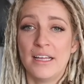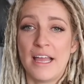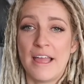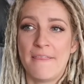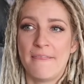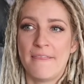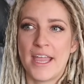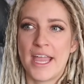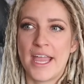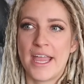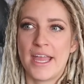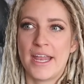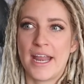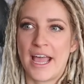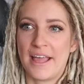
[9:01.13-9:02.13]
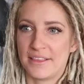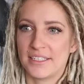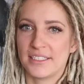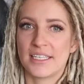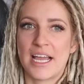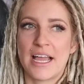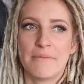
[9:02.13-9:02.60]
and then at
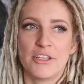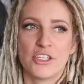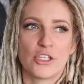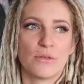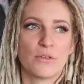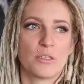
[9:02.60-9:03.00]
this time that she